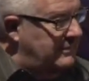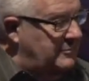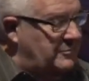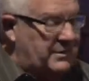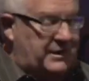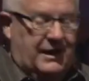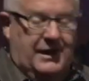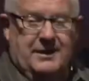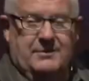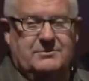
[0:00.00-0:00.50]

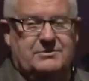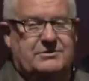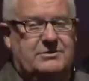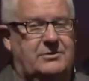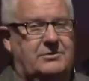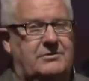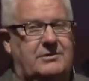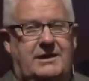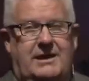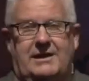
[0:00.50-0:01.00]
But I am
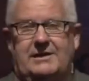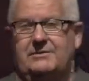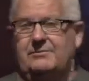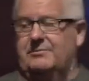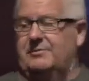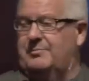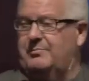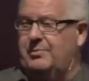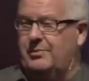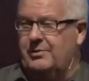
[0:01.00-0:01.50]
so glad to
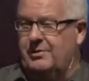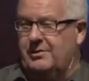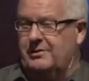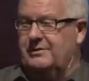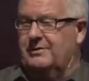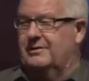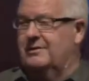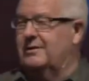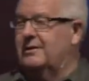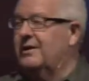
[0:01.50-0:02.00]

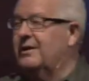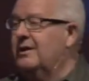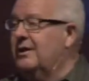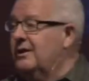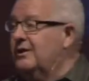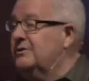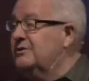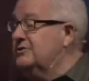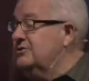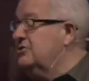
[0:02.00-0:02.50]
report
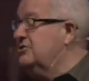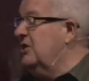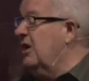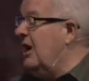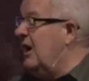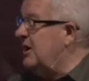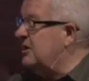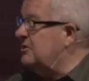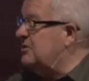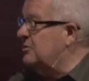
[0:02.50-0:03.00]

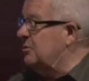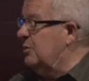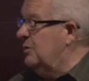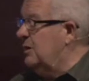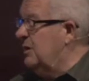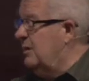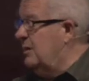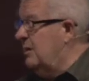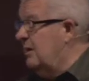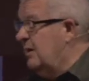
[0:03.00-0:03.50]

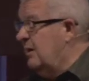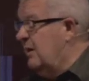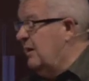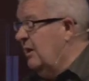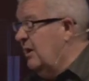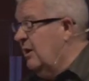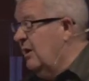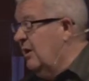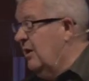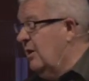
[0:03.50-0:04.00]
Joshua
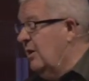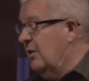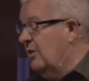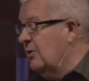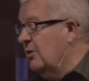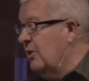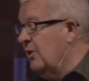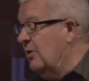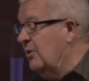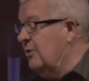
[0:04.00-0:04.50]

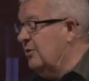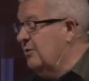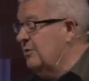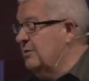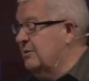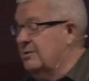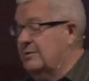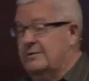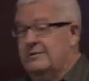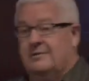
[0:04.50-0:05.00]

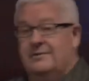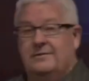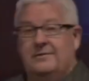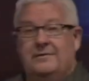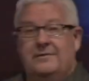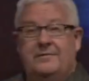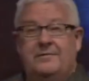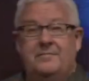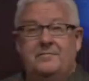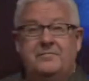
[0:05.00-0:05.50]
learned.
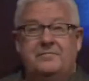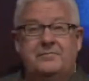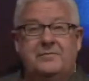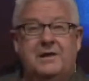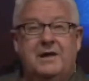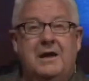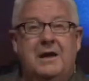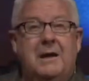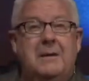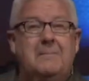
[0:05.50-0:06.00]

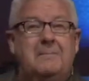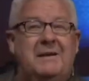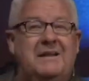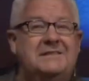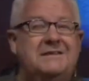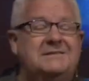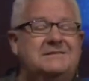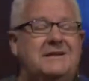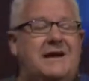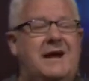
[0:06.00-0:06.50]
By
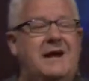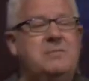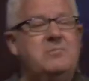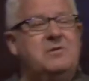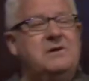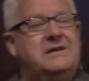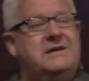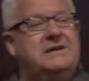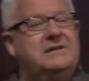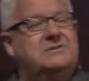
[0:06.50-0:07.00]
the time
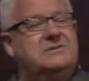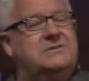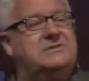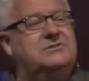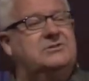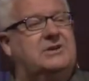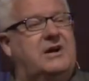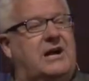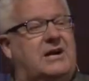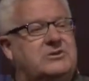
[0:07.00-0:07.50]
we get to
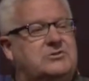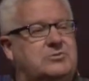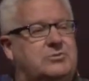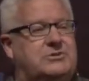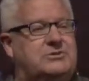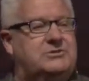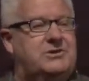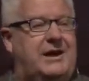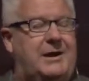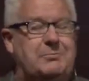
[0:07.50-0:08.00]

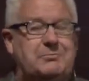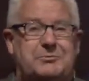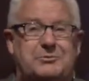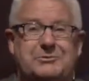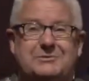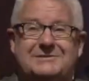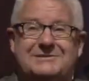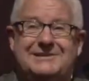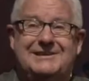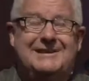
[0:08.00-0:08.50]
Joshua
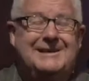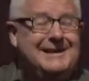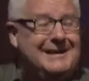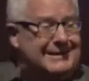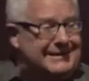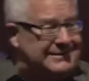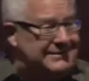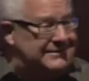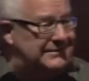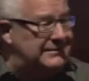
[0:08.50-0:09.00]
chapter
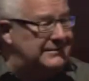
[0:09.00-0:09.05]
10,